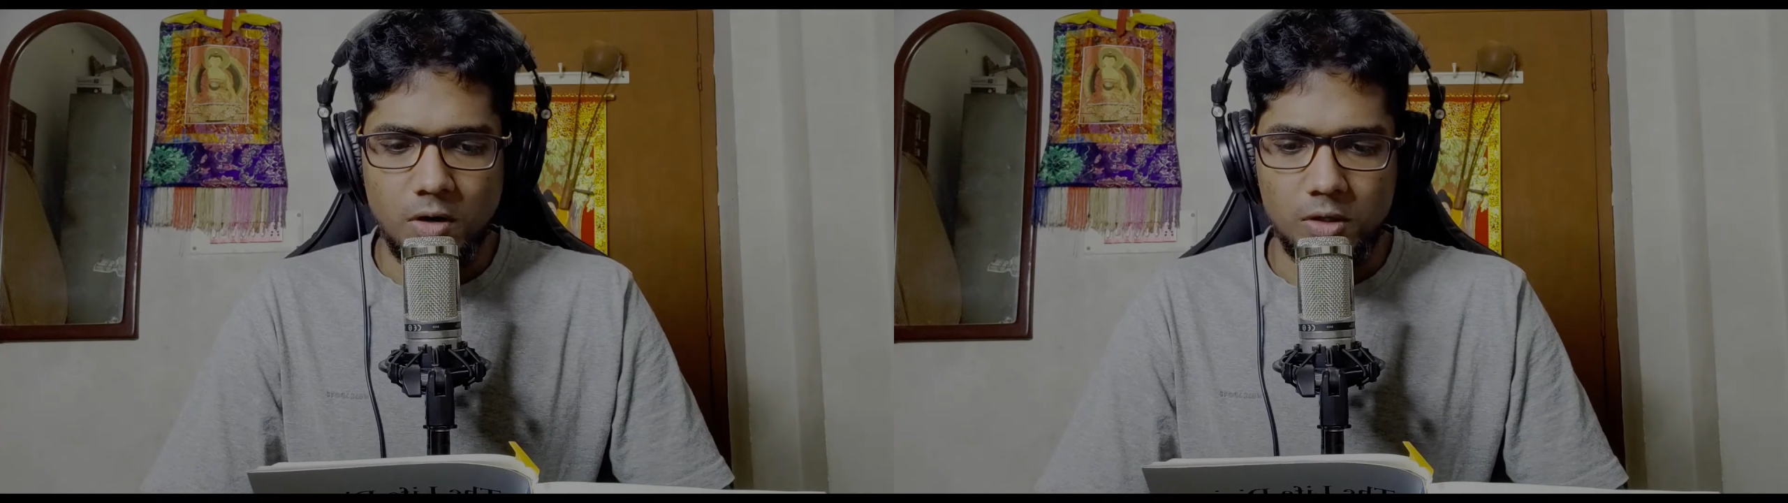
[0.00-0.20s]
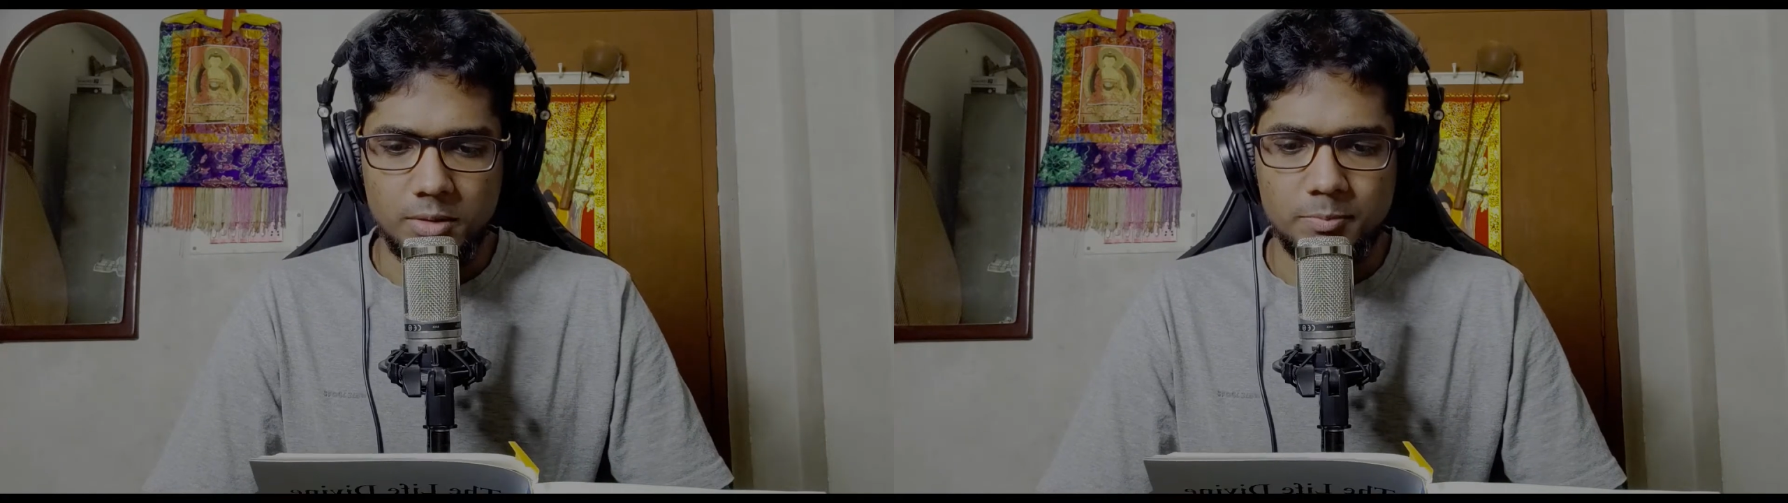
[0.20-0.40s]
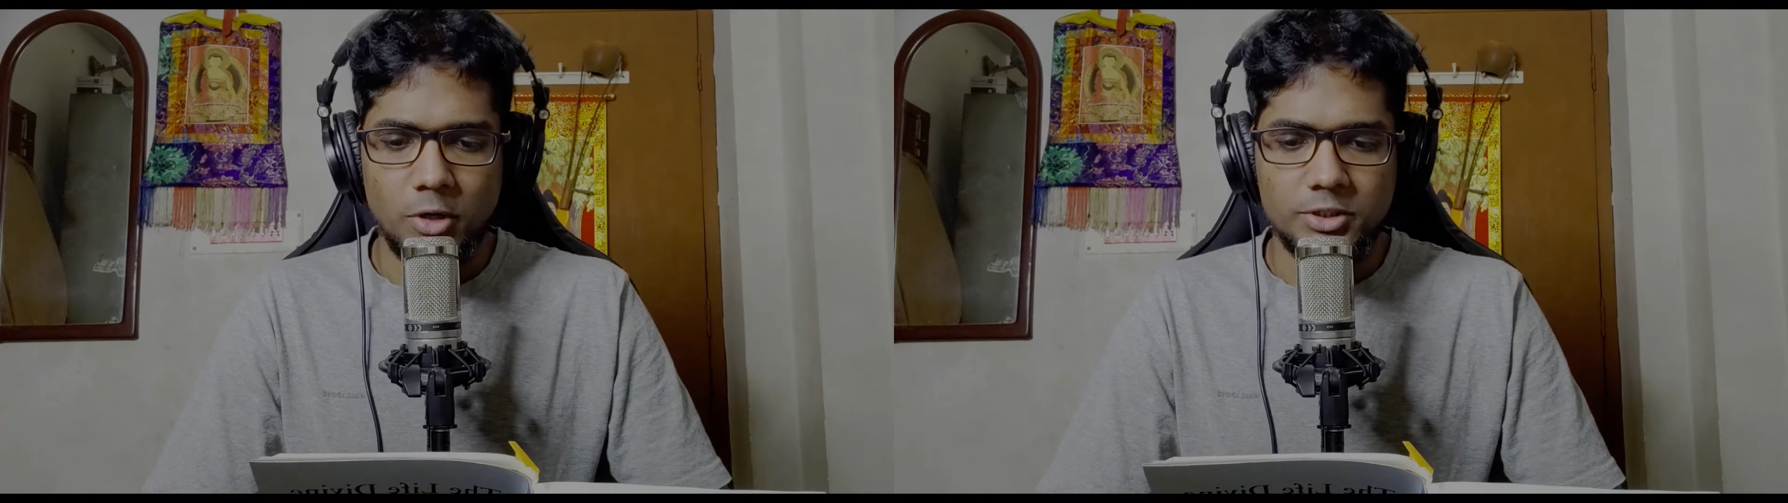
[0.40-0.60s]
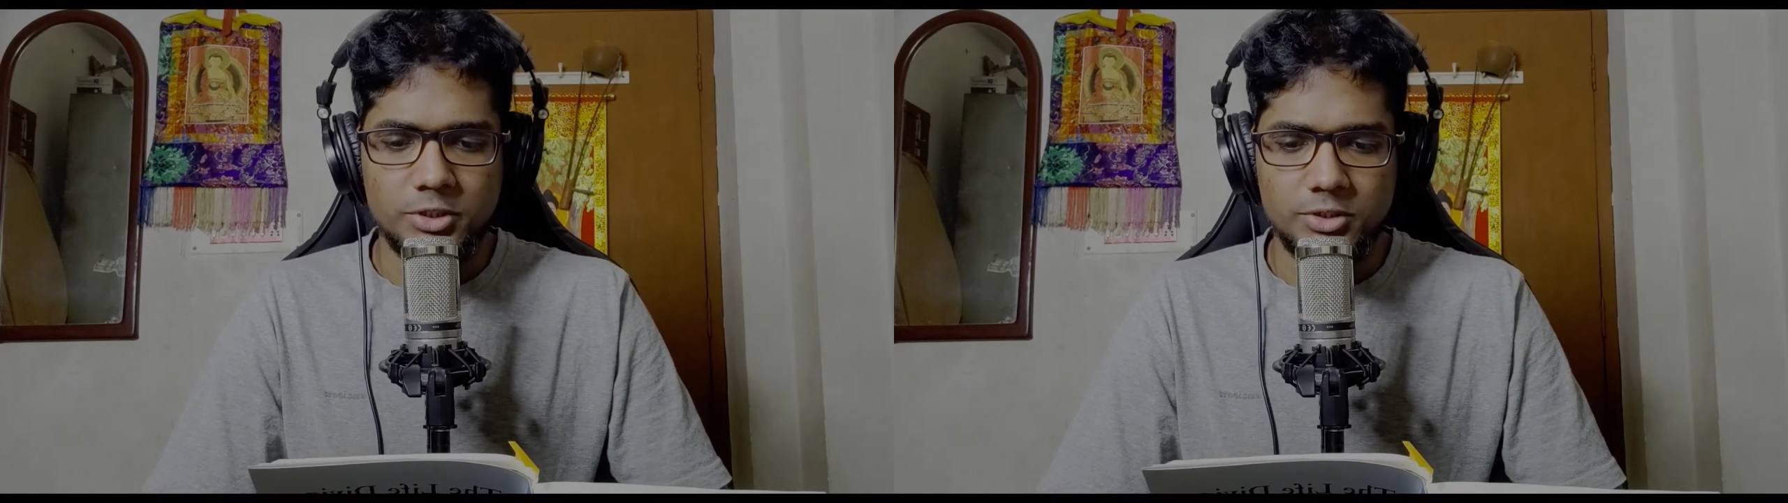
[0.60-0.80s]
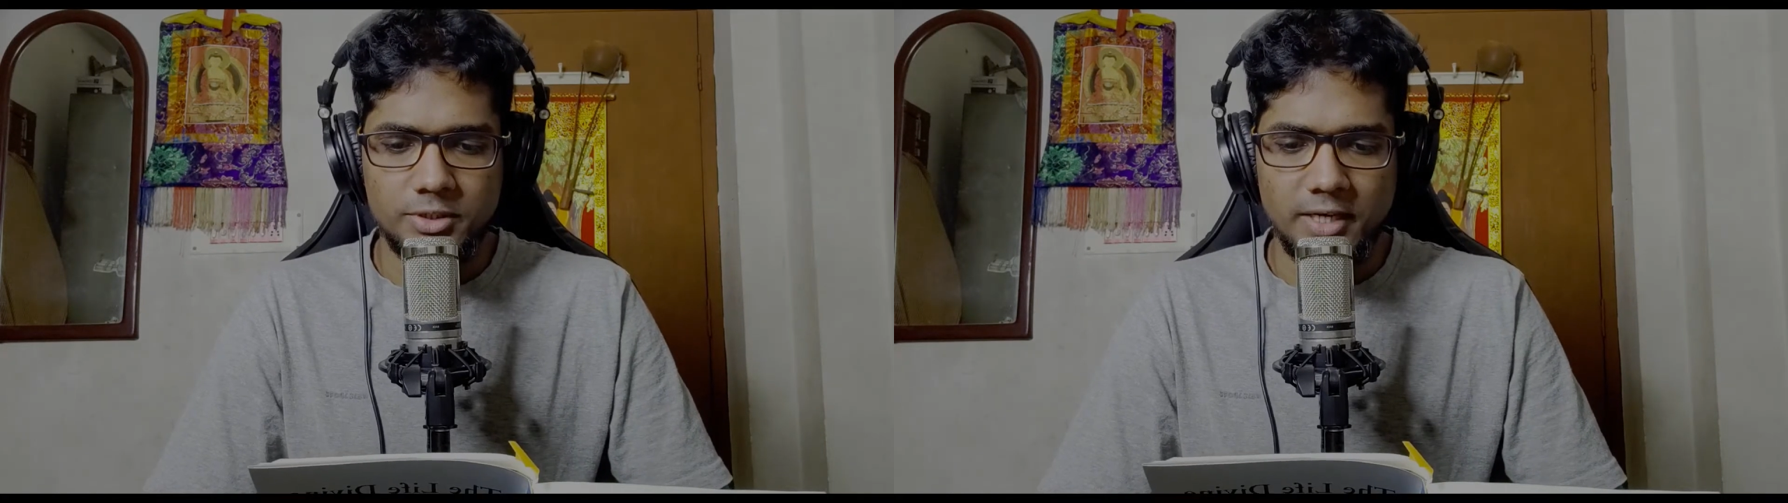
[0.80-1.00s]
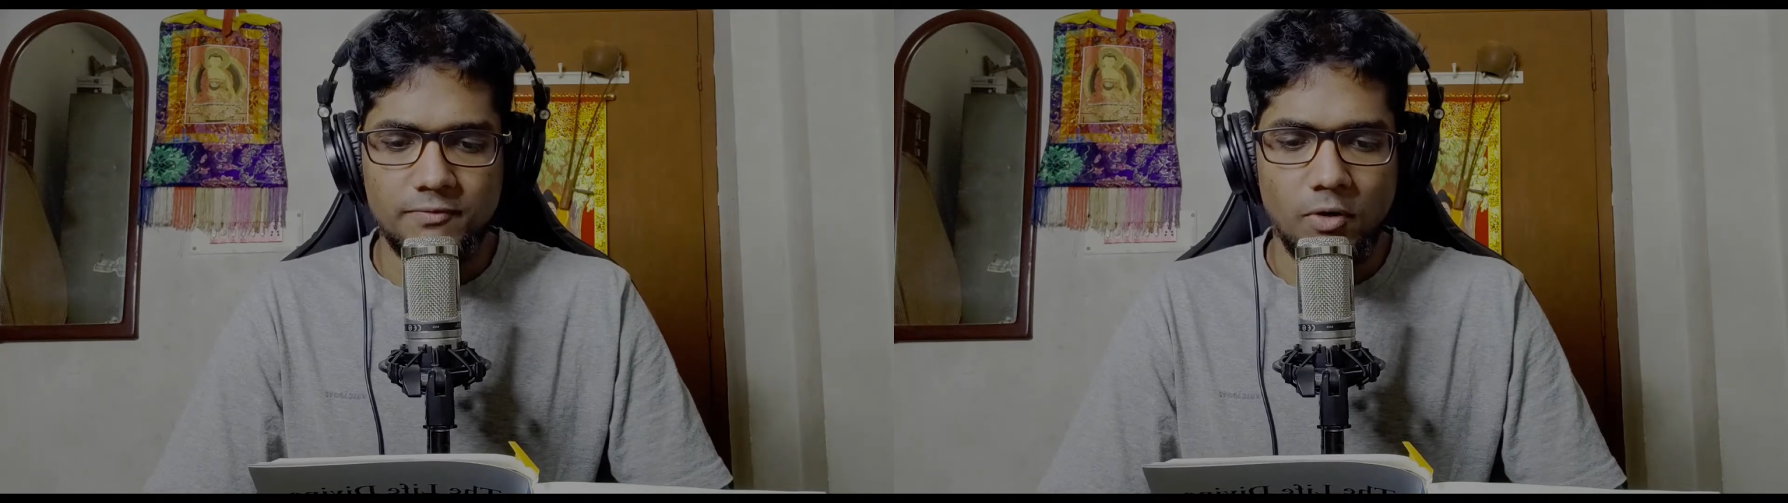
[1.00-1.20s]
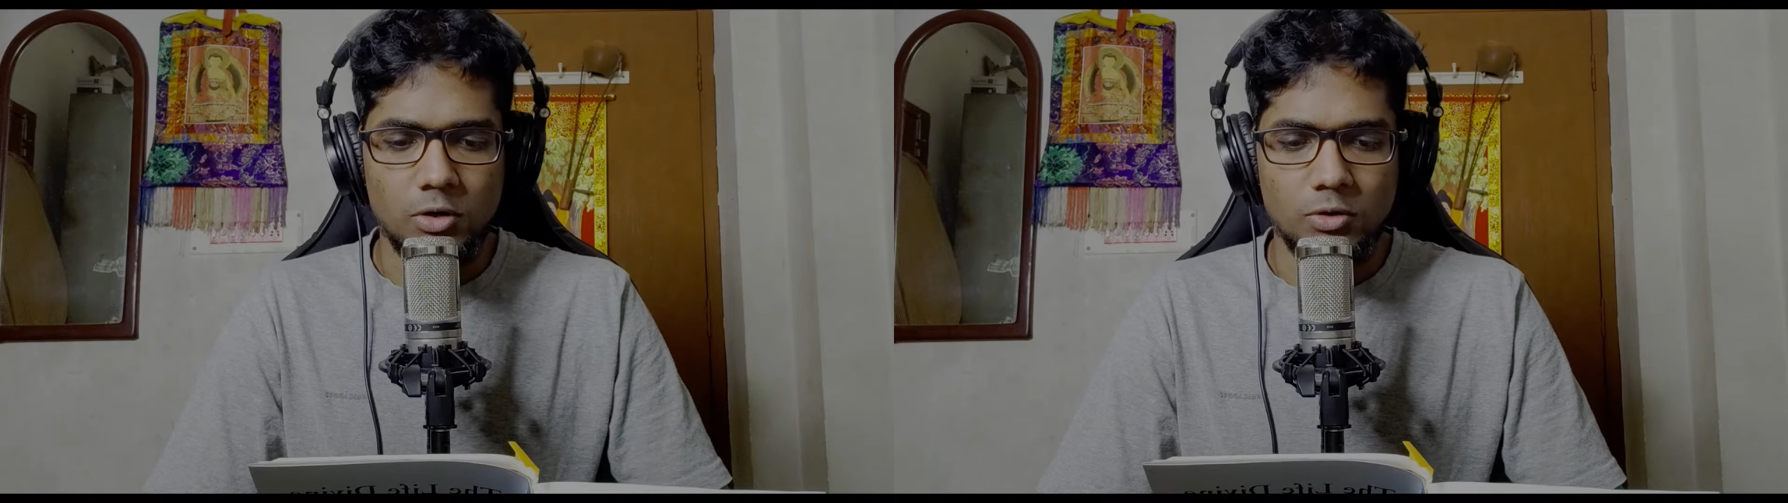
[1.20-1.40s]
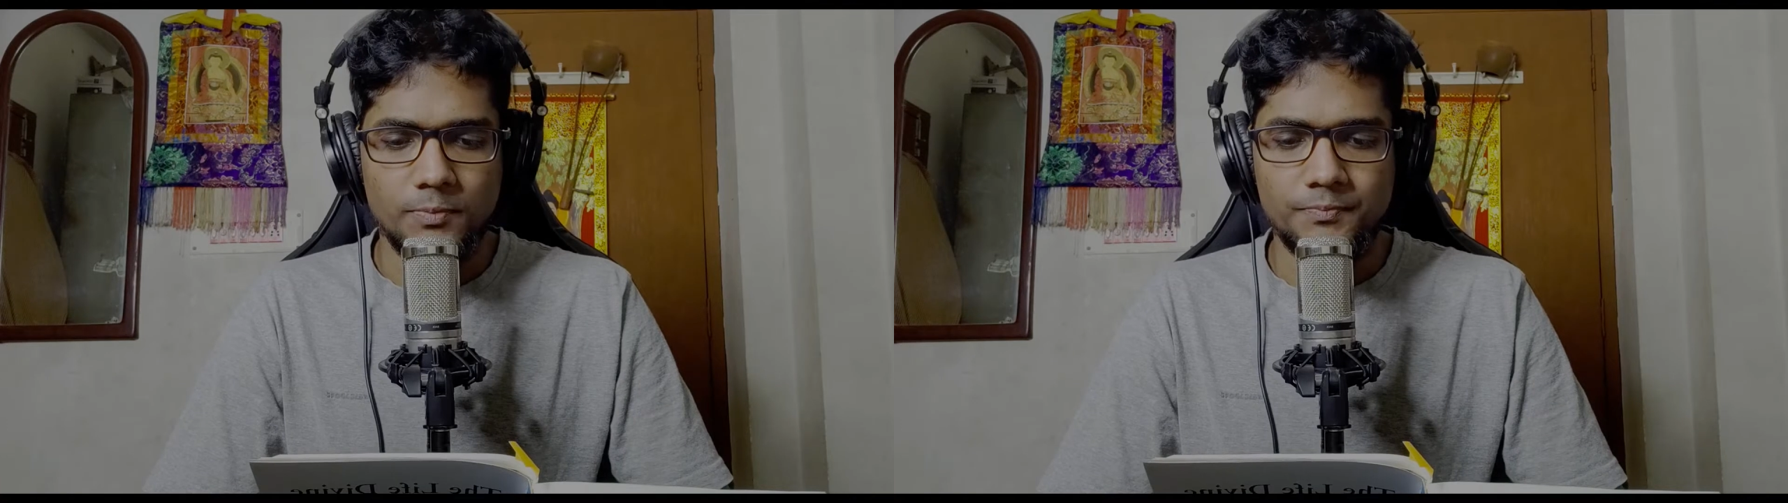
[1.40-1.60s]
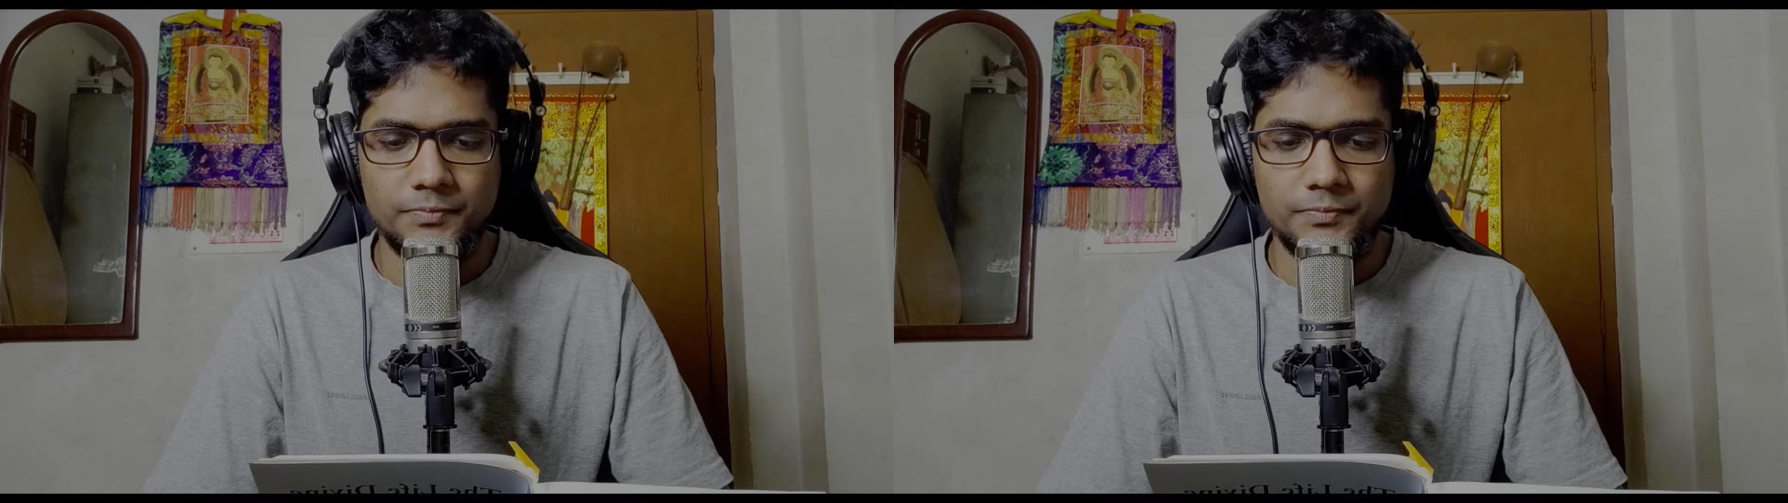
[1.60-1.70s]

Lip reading: on the process they follow